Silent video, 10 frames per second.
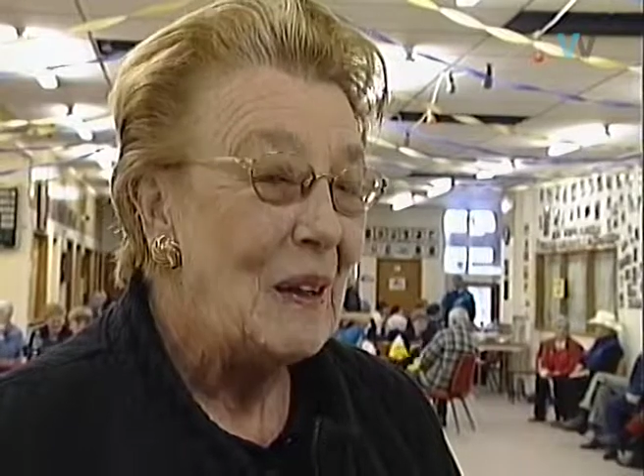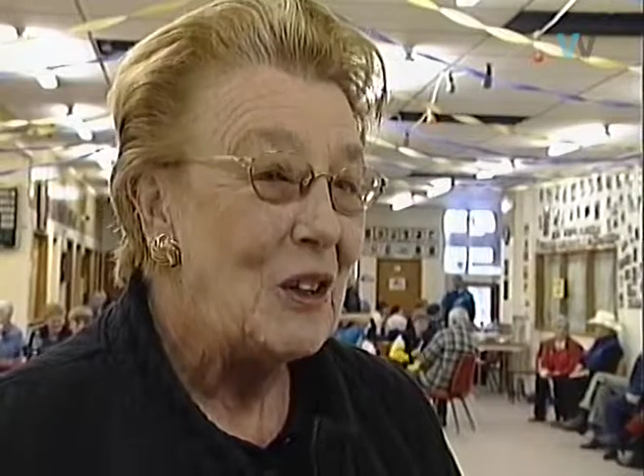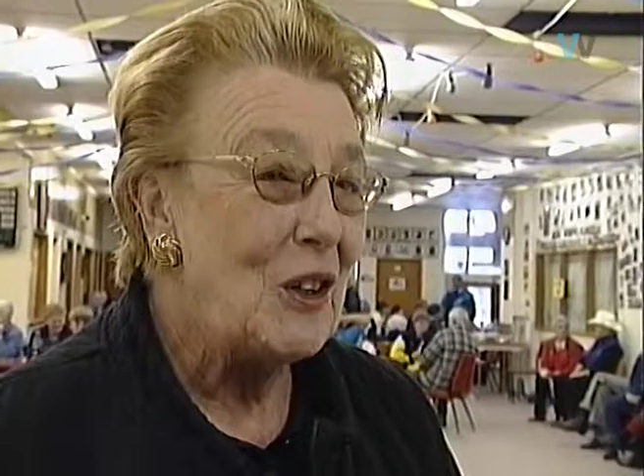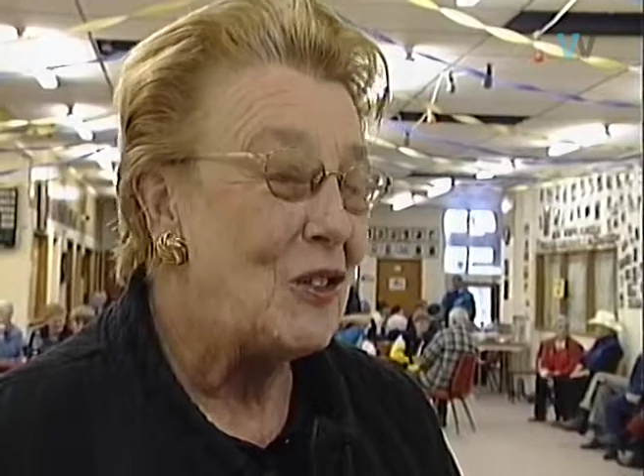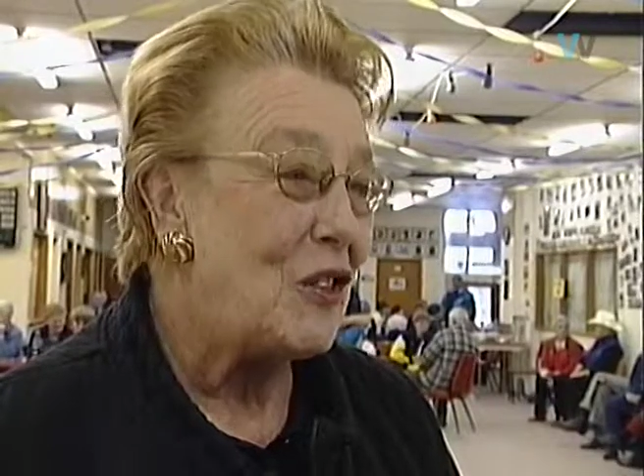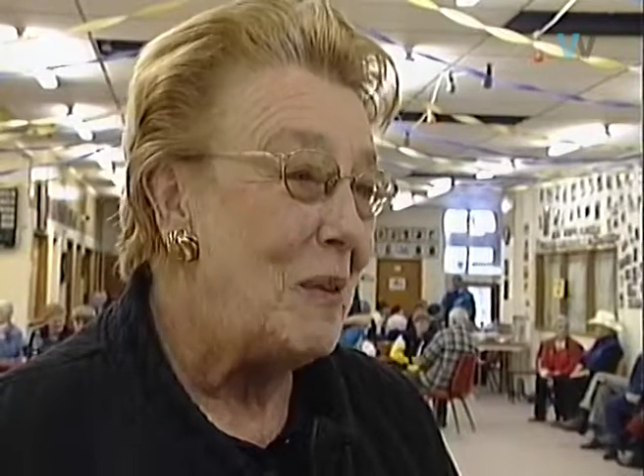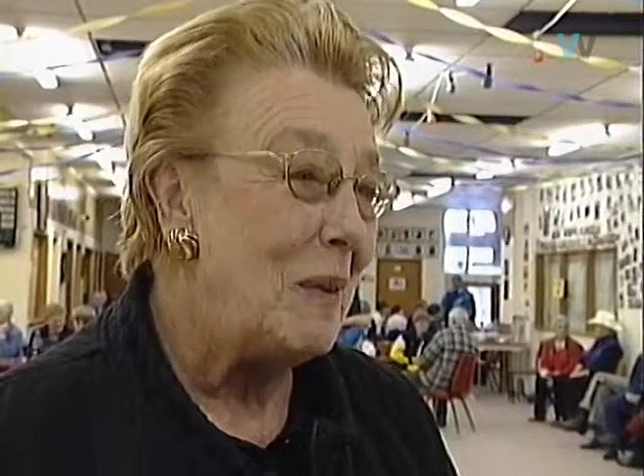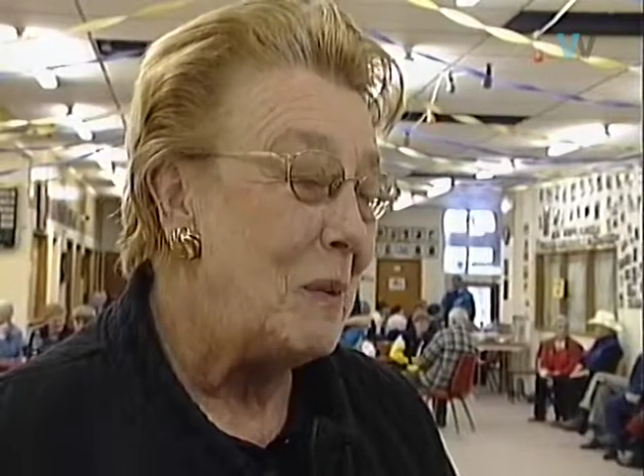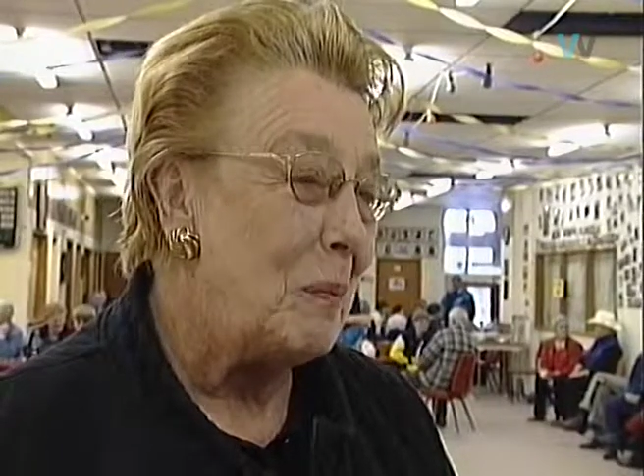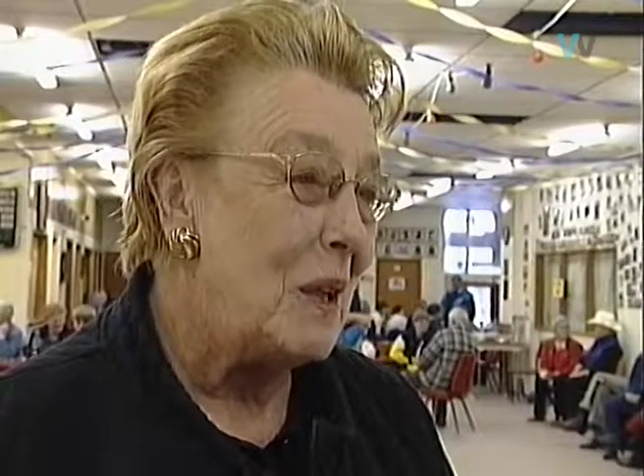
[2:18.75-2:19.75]
You know, so
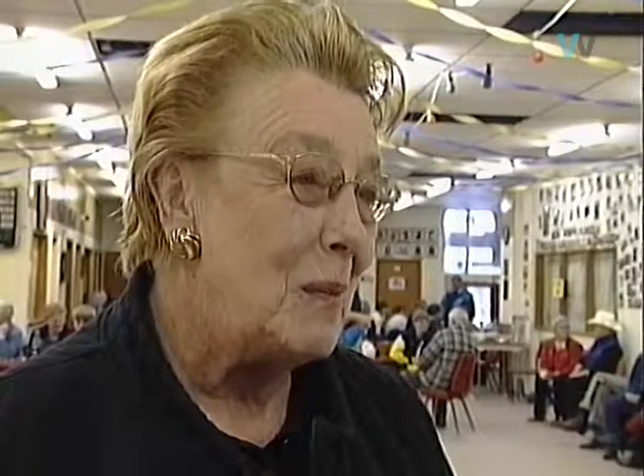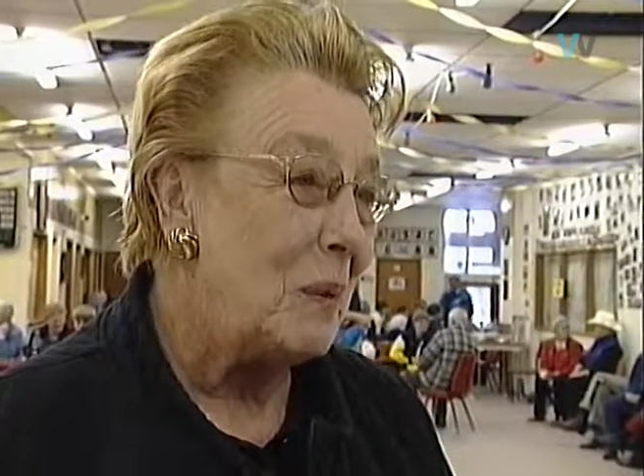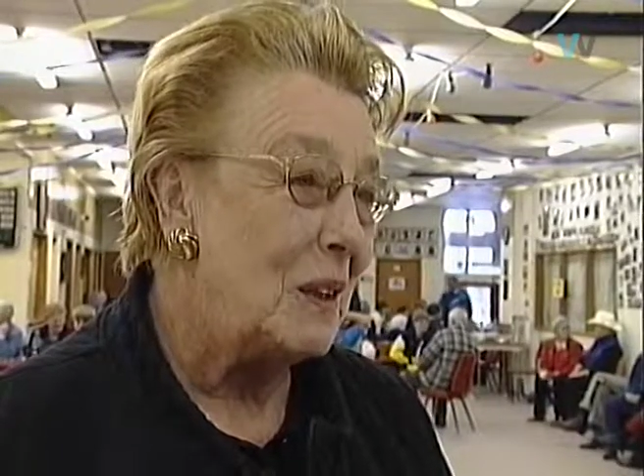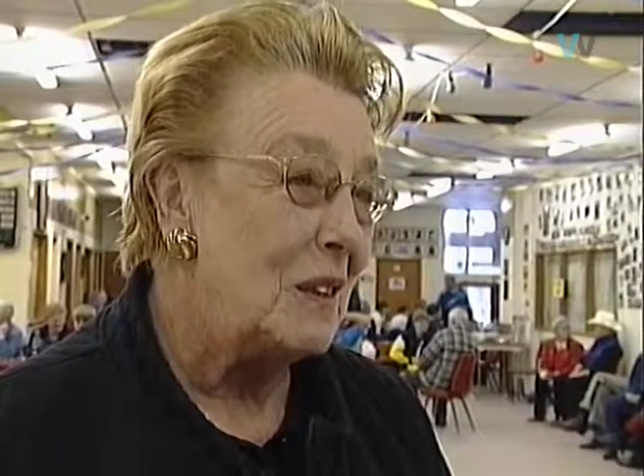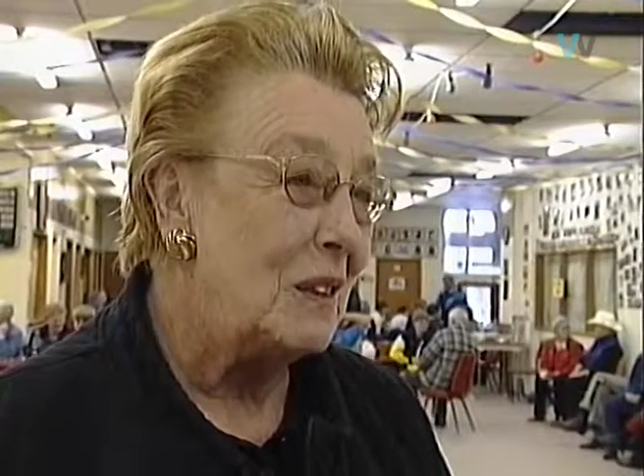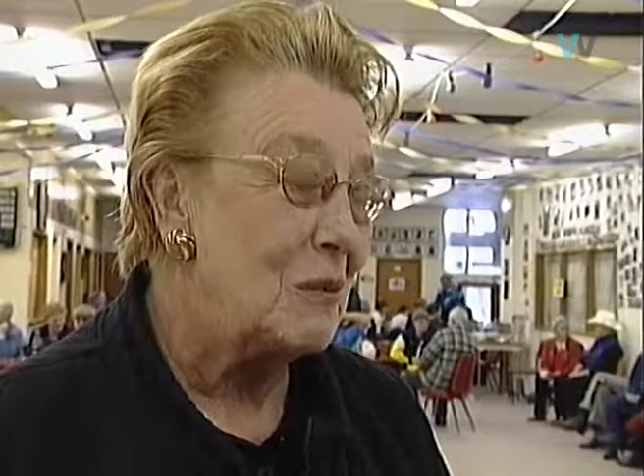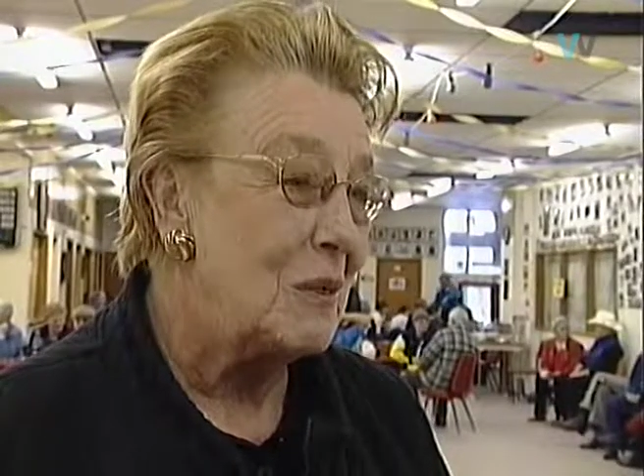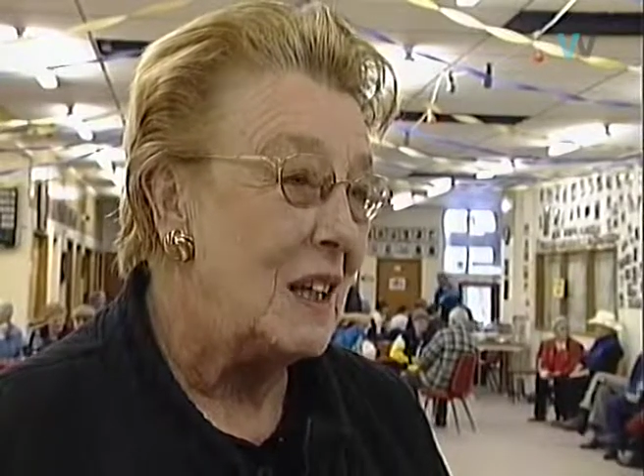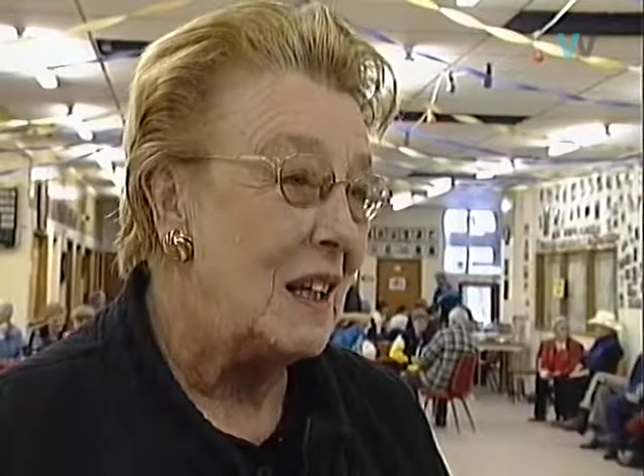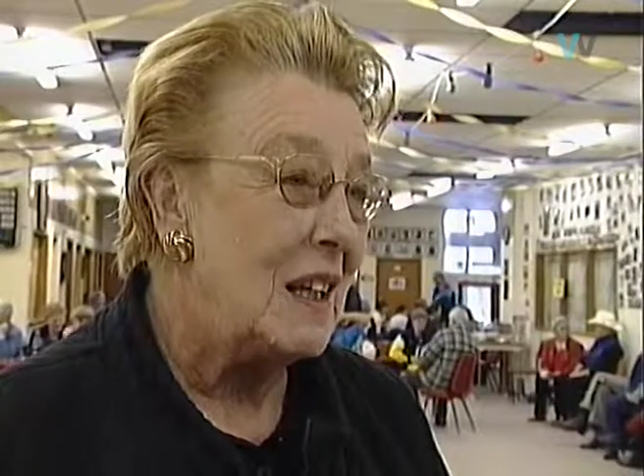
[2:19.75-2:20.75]
many people
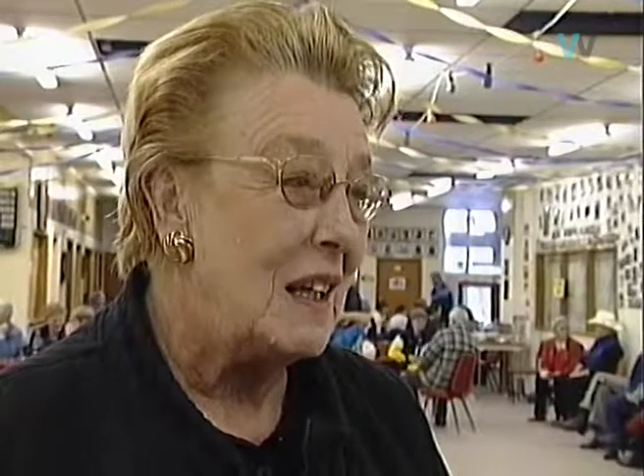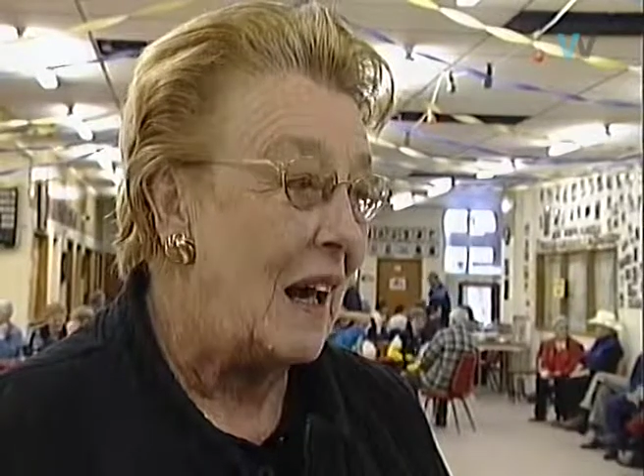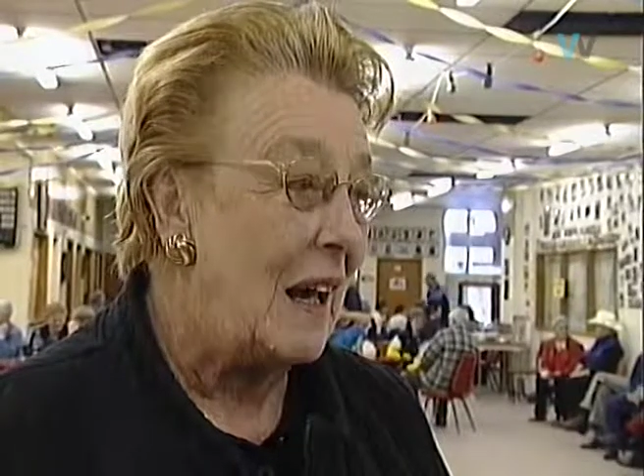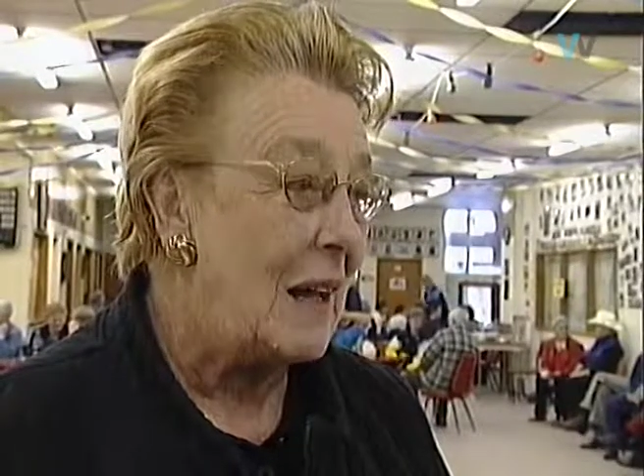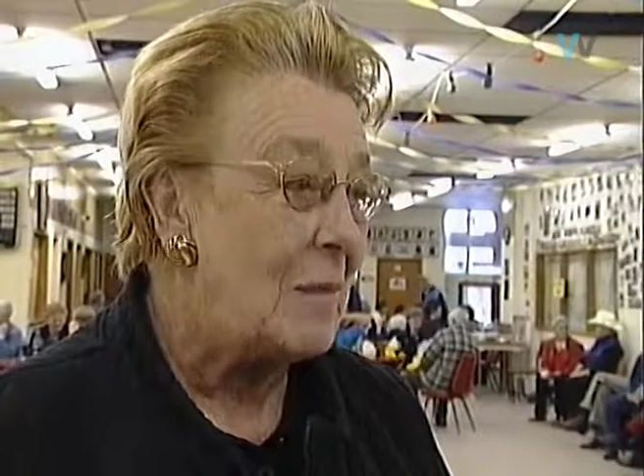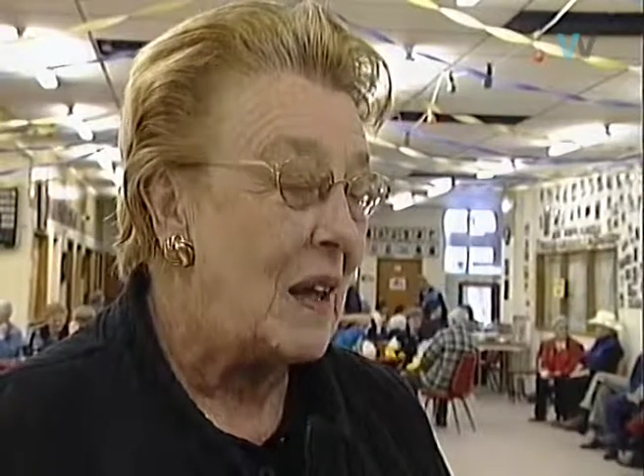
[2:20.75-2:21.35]
really um,